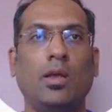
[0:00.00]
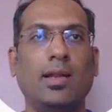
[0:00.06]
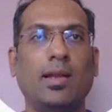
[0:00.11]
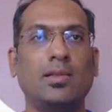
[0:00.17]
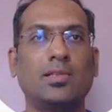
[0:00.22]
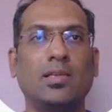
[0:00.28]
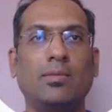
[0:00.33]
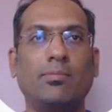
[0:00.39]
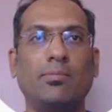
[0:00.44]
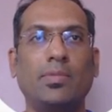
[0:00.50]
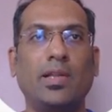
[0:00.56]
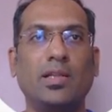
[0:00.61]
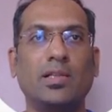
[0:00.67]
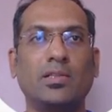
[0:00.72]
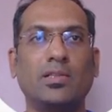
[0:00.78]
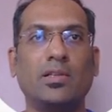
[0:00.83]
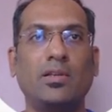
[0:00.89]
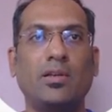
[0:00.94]
and some
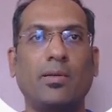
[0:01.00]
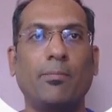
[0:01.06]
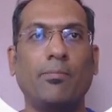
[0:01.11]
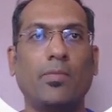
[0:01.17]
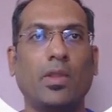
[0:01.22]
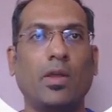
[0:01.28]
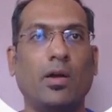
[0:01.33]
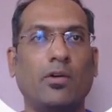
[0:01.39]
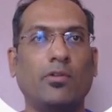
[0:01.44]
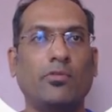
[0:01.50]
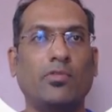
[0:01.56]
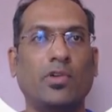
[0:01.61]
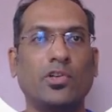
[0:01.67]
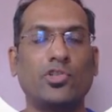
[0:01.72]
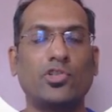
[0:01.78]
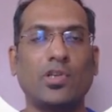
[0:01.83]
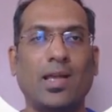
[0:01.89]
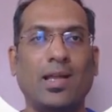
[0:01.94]
tensor
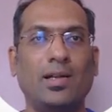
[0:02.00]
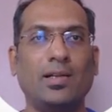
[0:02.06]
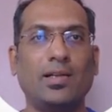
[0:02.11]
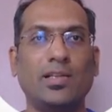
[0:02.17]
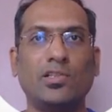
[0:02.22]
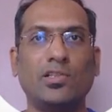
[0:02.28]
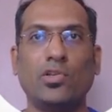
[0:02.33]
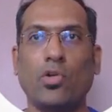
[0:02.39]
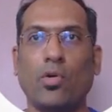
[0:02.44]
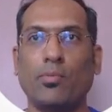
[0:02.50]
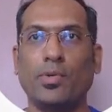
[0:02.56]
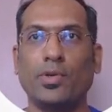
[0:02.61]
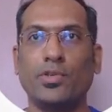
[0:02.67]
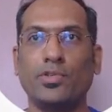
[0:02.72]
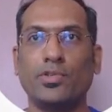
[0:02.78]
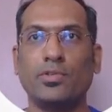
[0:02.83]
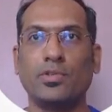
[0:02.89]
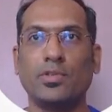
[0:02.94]
functionalities and
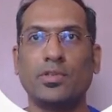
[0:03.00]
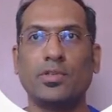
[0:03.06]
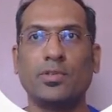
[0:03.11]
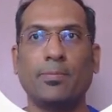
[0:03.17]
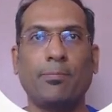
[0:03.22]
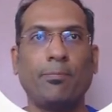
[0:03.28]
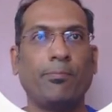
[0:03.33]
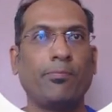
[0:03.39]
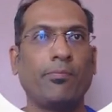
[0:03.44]
operations.